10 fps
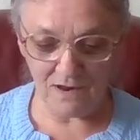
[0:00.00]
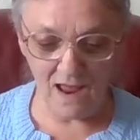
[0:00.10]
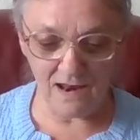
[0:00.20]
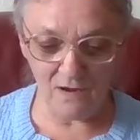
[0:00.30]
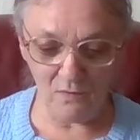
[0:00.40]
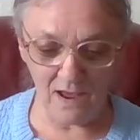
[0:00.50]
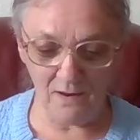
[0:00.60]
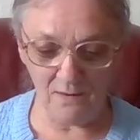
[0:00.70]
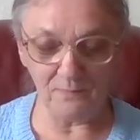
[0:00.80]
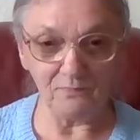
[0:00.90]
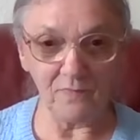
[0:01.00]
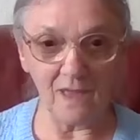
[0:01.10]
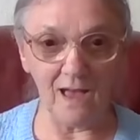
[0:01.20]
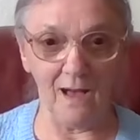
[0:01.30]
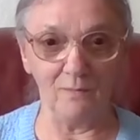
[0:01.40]
But anyway,
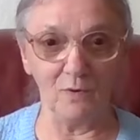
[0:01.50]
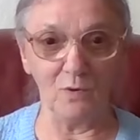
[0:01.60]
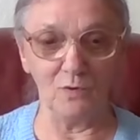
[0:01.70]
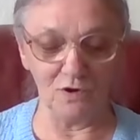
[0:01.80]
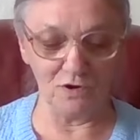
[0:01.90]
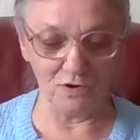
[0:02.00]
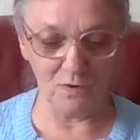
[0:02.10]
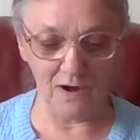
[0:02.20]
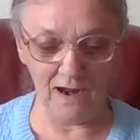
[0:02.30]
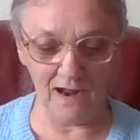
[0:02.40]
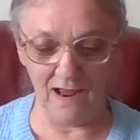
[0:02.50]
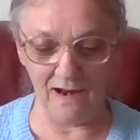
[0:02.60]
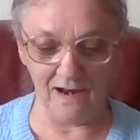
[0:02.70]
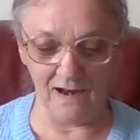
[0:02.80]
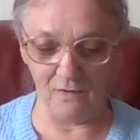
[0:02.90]
I'm going to do what I
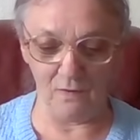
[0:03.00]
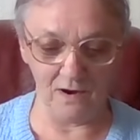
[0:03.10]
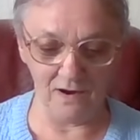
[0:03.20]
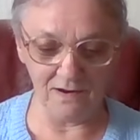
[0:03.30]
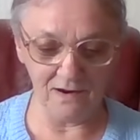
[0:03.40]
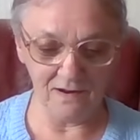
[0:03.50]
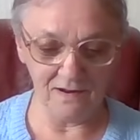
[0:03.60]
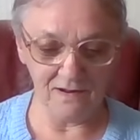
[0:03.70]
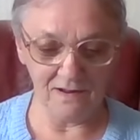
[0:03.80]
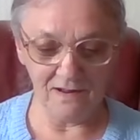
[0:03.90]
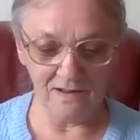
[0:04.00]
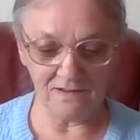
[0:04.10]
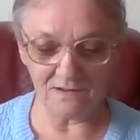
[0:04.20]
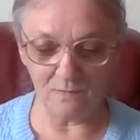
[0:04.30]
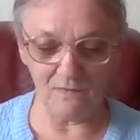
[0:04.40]
can now and
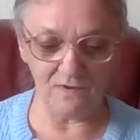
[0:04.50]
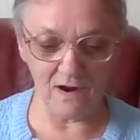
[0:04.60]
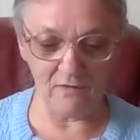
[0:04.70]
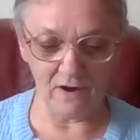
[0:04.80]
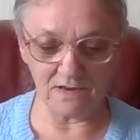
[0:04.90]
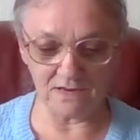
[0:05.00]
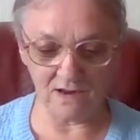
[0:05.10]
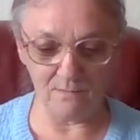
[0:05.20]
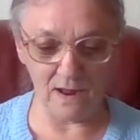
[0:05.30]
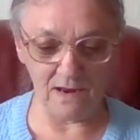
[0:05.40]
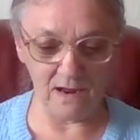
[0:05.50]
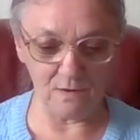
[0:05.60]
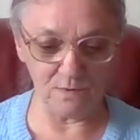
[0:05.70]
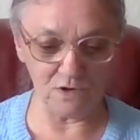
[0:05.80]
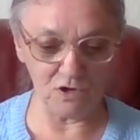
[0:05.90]
some of Derek's. I might
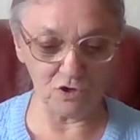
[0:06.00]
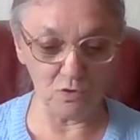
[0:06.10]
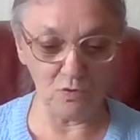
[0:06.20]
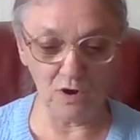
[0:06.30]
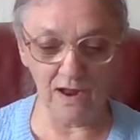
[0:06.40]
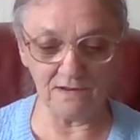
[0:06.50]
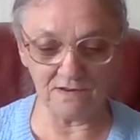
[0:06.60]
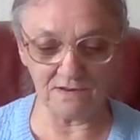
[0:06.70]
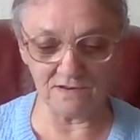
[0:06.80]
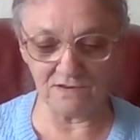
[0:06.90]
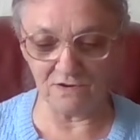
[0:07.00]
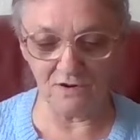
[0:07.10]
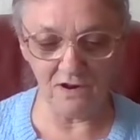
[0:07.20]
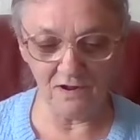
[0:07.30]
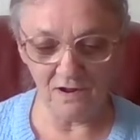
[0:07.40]
get up to the shoulders
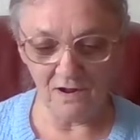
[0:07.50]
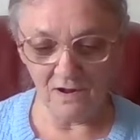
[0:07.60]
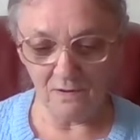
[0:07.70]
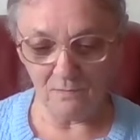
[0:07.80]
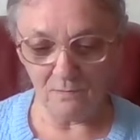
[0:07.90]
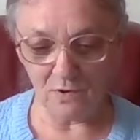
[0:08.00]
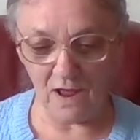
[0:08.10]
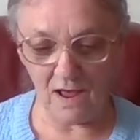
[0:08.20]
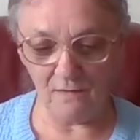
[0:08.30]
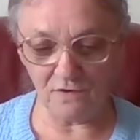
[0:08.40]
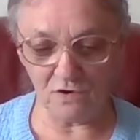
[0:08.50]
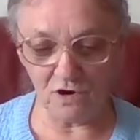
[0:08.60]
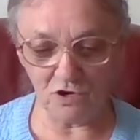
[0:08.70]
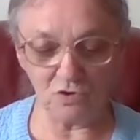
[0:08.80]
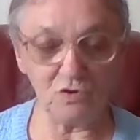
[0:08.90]
done, but I've
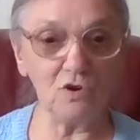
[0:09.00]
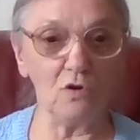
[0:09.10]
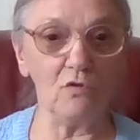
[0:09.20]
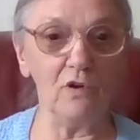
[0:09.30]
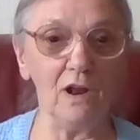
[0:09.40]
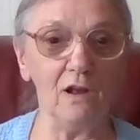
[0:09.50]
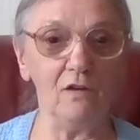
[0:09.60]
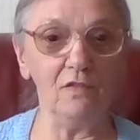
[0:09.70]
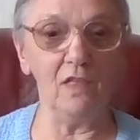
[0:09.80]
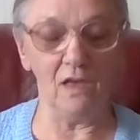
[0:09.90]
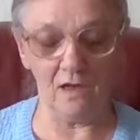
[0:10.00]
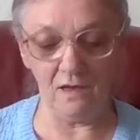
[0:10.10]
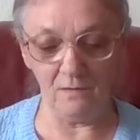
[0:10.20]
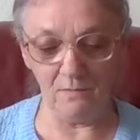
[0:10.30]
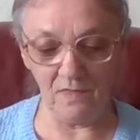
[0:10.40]
done a tutorial on
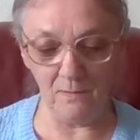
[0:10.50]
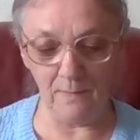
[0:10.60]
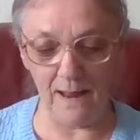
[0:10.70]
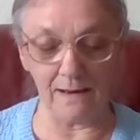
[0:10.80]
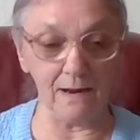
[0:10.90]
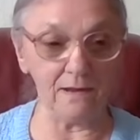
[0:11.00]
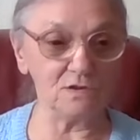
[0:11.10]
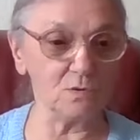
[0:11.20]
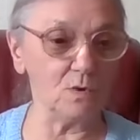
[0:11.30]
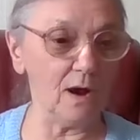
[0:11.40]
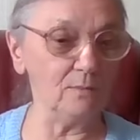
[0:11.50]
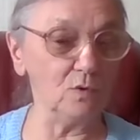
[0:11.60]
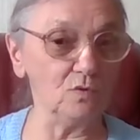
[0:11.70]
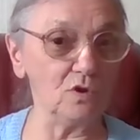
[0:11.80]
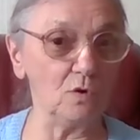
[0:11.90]
the um, the blanket, so
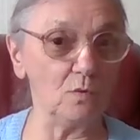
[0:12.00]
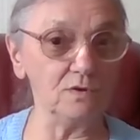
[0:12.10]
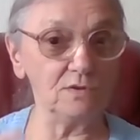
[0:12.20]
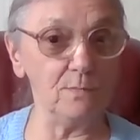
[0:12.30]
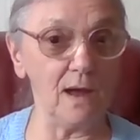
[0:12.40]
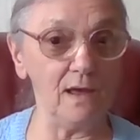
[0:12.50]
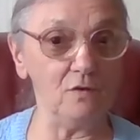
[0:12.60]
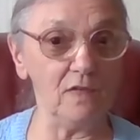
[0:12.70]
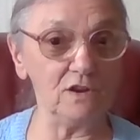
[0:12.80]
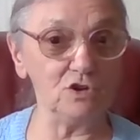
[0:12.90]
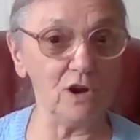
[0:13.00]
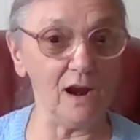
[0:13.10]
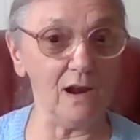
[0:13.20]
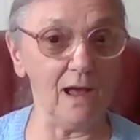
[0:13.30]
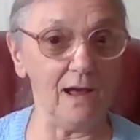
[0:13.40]
I'm going to go onto my other
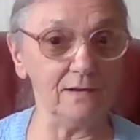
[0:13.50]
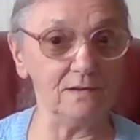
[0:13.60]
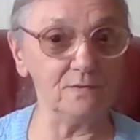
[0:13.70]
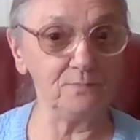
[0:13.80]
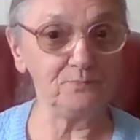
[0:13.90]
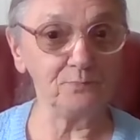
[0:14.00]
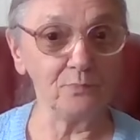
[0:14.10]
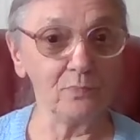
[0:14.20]
channel and